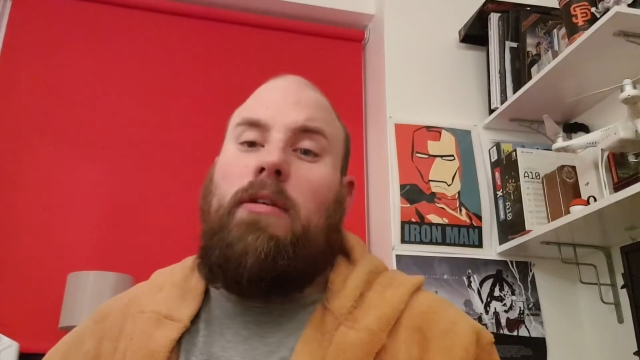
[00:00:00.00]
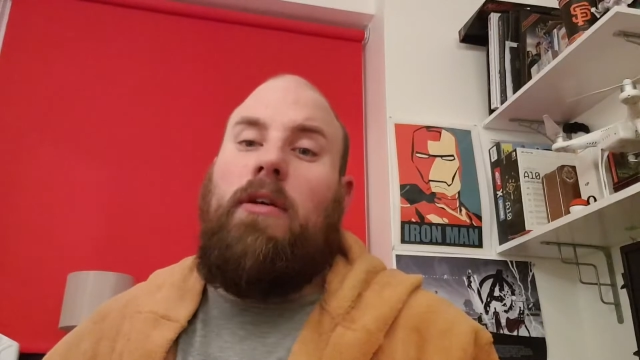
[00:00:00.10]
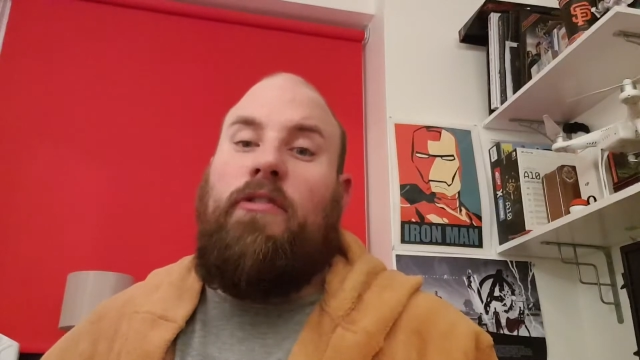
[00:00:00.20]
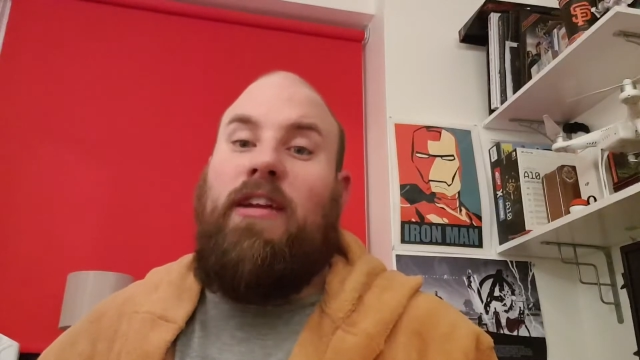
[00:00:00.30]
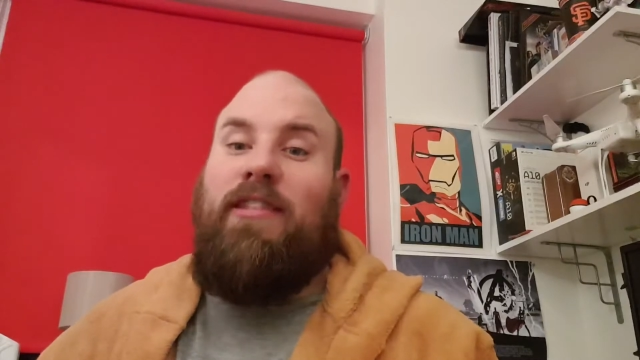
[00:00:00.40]

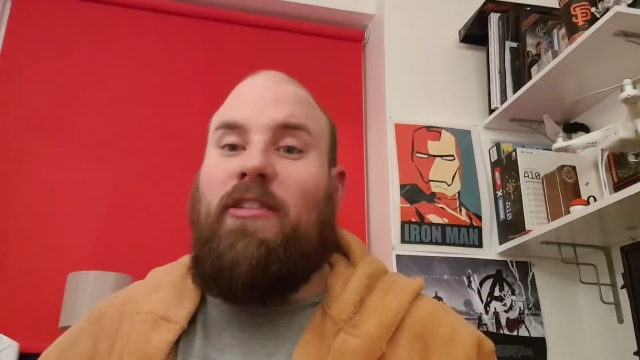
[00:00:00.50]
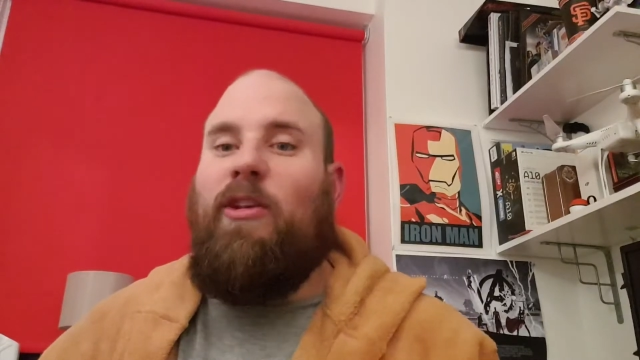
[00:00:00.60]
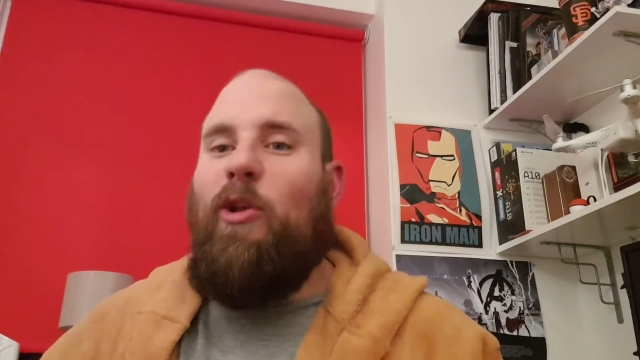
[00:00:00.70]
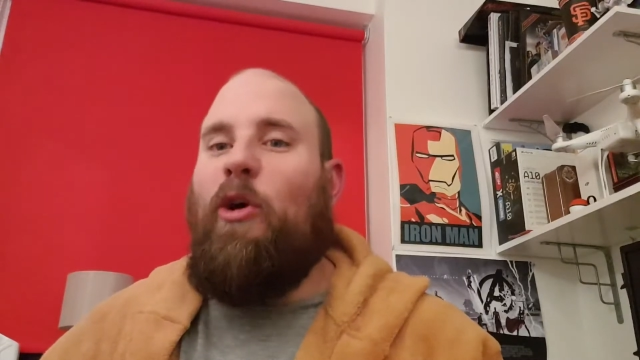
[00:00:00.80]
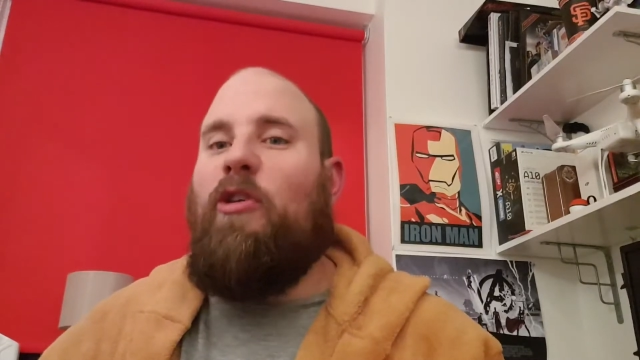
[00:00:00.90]
Obviously, it
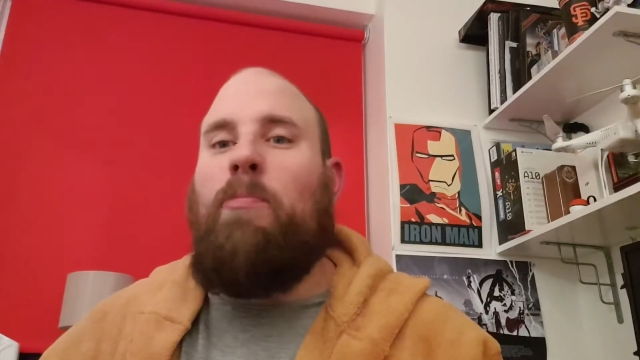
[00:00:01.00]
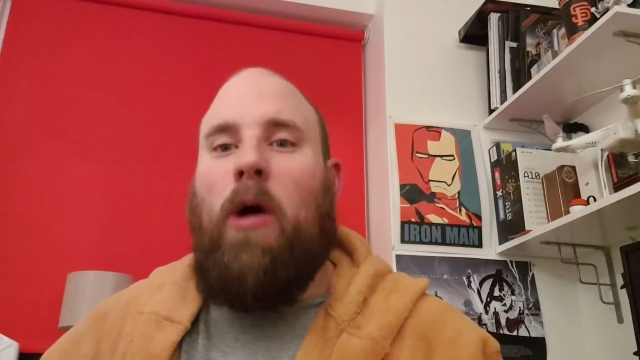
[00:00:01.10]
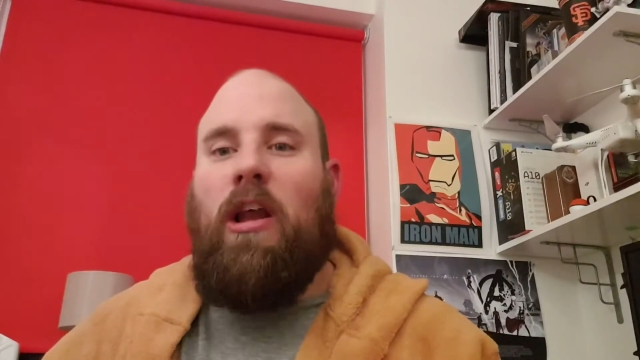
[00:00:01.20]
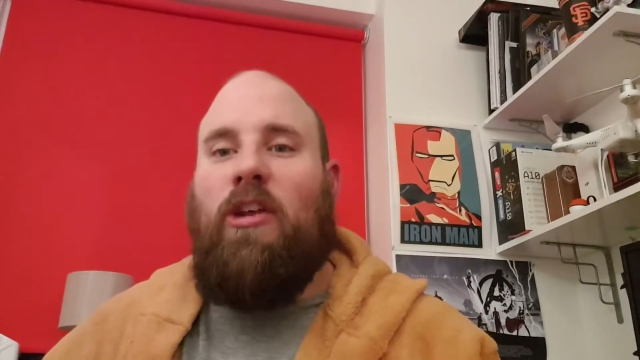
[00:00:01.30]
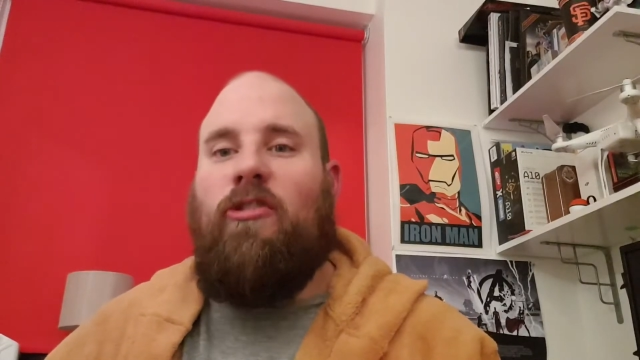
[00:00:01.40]
doesn't look as
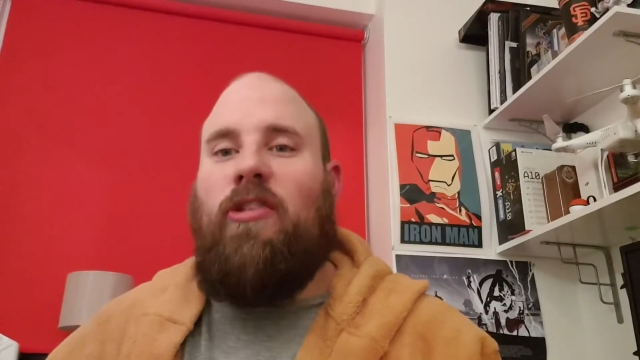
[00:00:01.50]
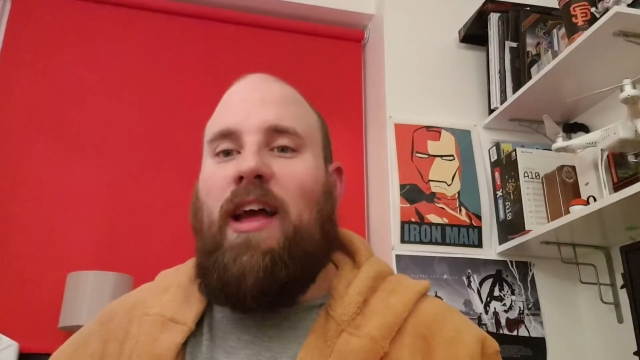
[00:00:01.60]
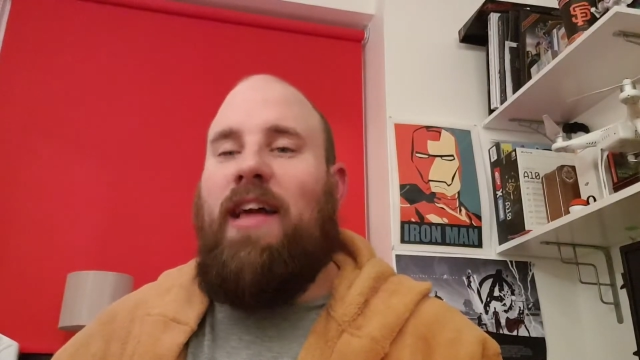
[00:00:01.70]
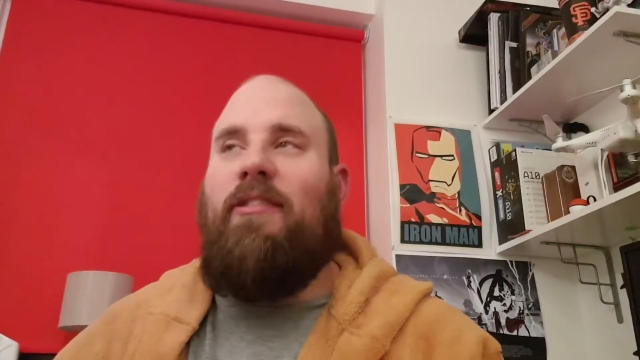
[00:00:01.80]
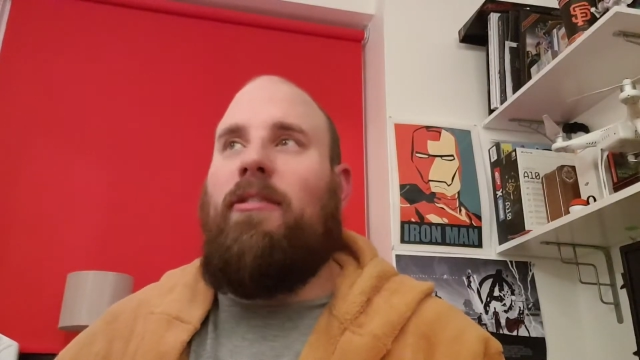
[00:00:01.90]
polished
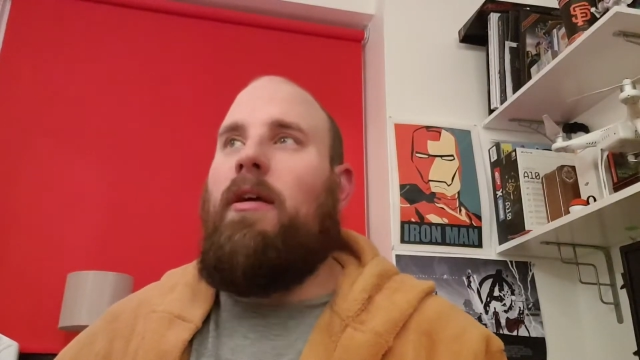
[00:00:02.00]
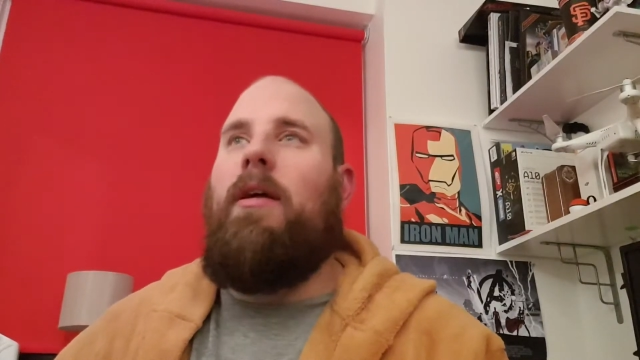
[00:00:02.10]
as,